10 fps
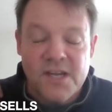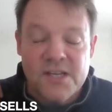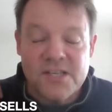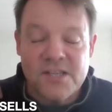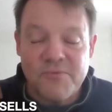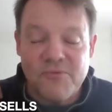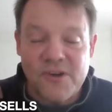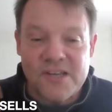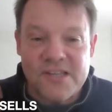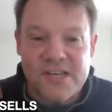to the
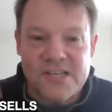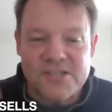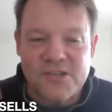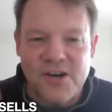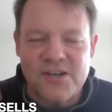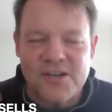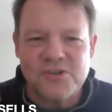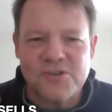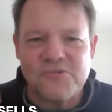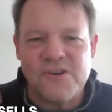point that he's
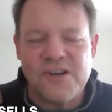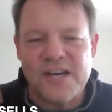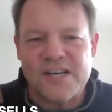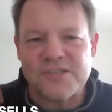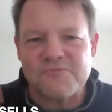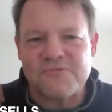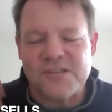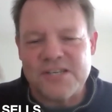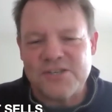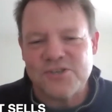also has a
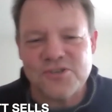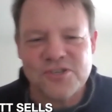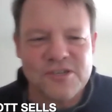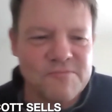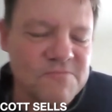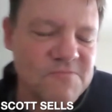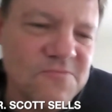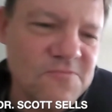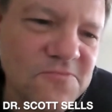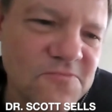relationship
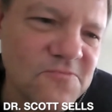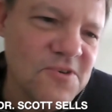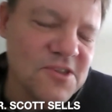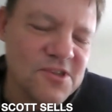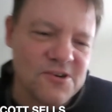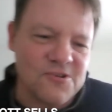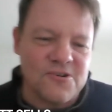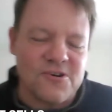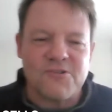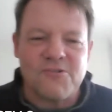with a
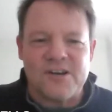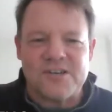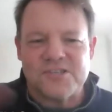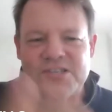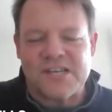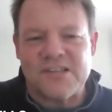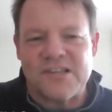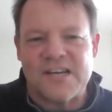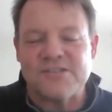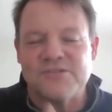girl across state
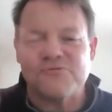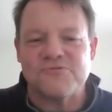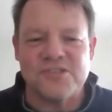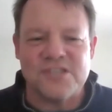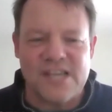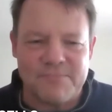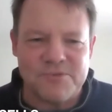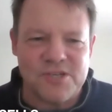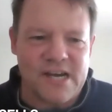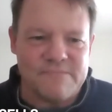lines through
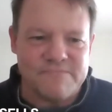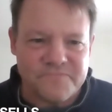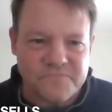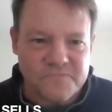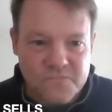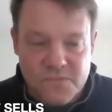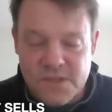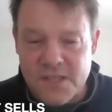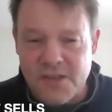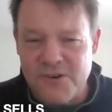Snapchat,
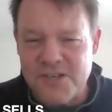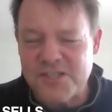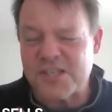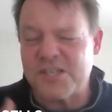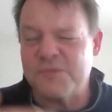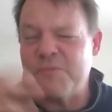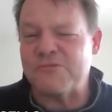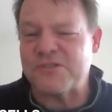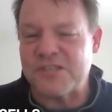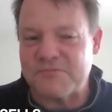who he's
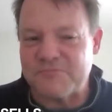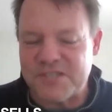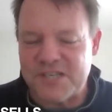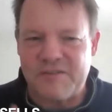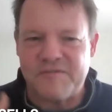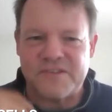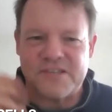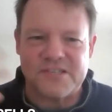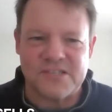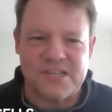exposing himself and
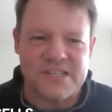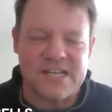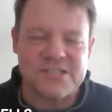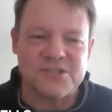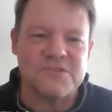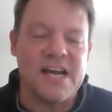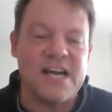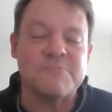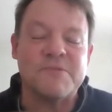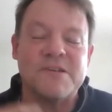things like that. So
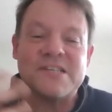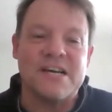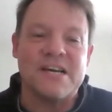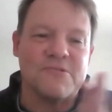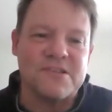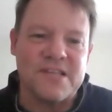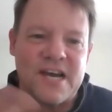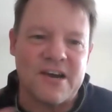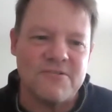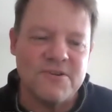that is being dealt with now.